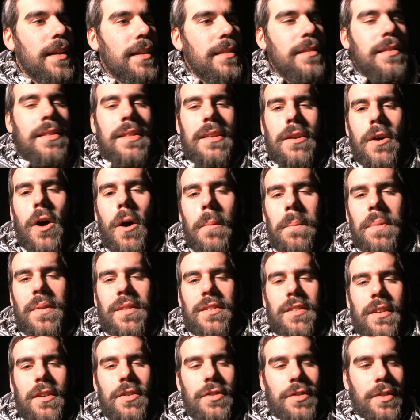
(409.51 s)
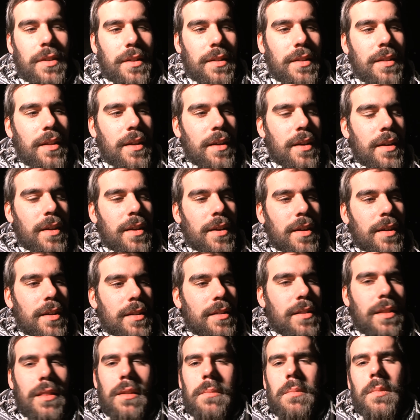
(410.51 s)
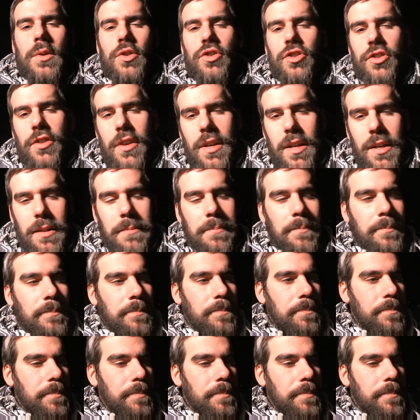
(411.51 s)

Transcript: It's the opposition to the machine.